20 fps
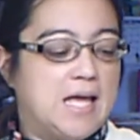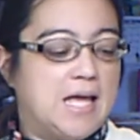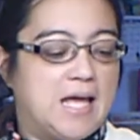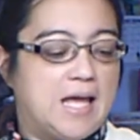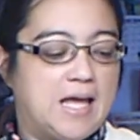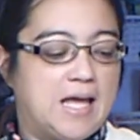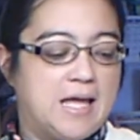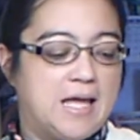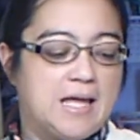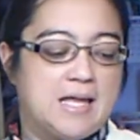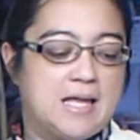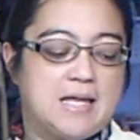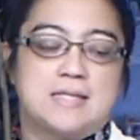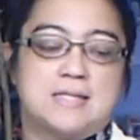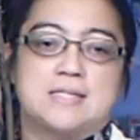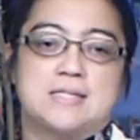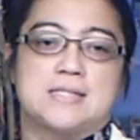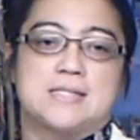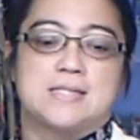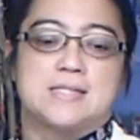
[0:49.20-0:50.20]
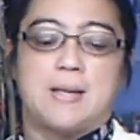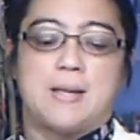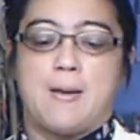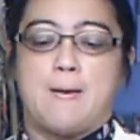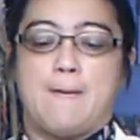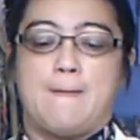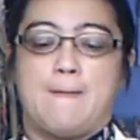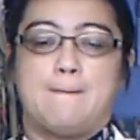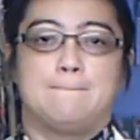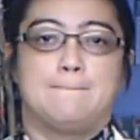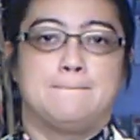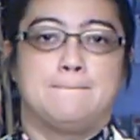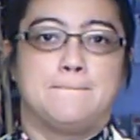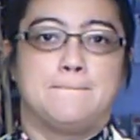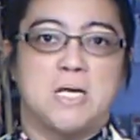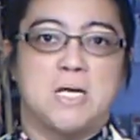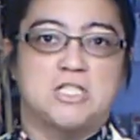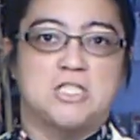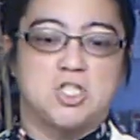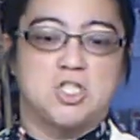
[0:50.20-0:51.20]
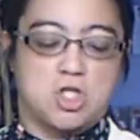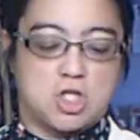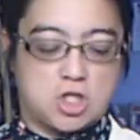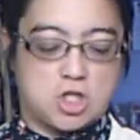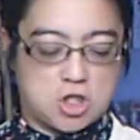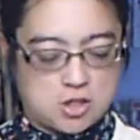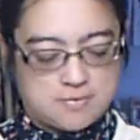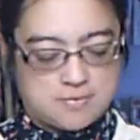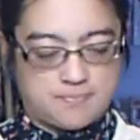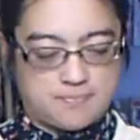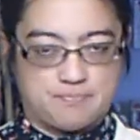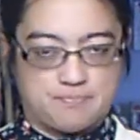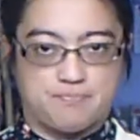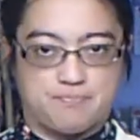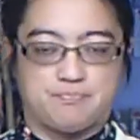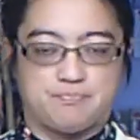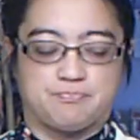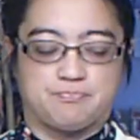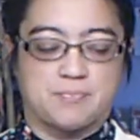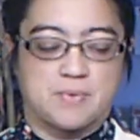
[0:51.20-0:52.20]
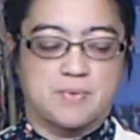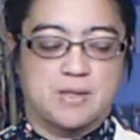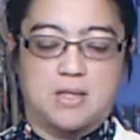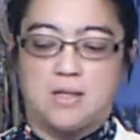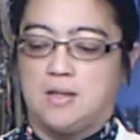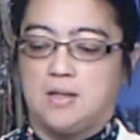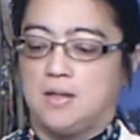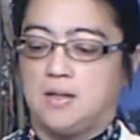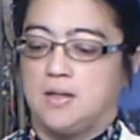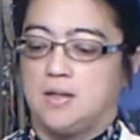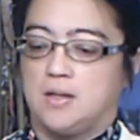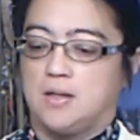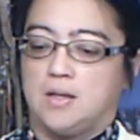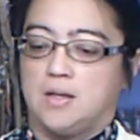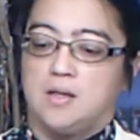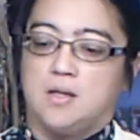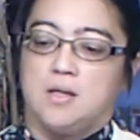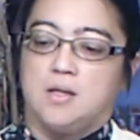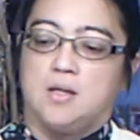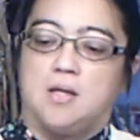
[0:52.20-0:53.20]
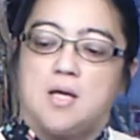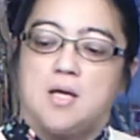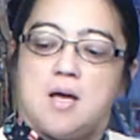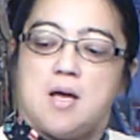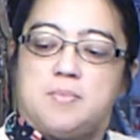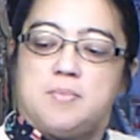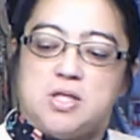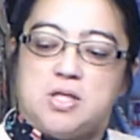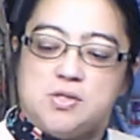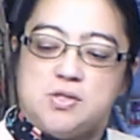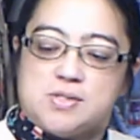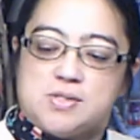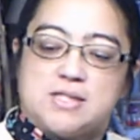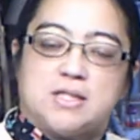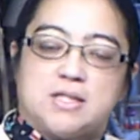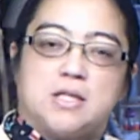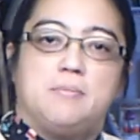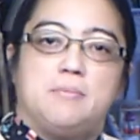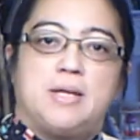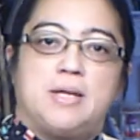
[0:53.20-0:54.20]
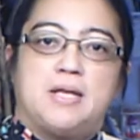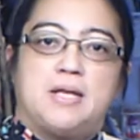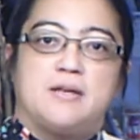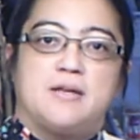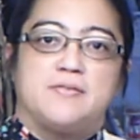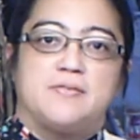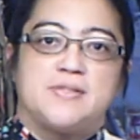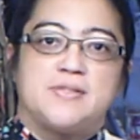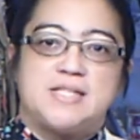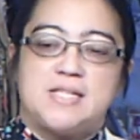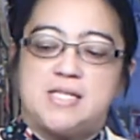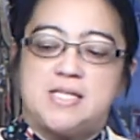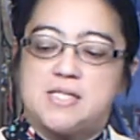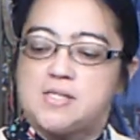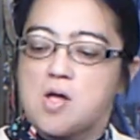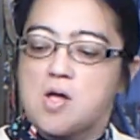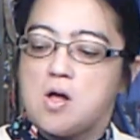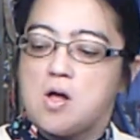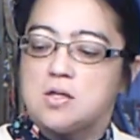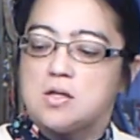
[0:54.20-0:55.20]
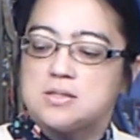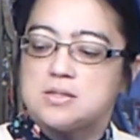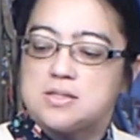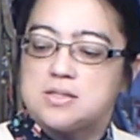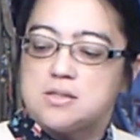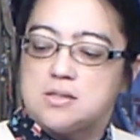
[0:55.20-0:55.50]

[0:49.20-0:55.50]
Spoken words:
And some butter. I'm going to use a little bit of sea salt,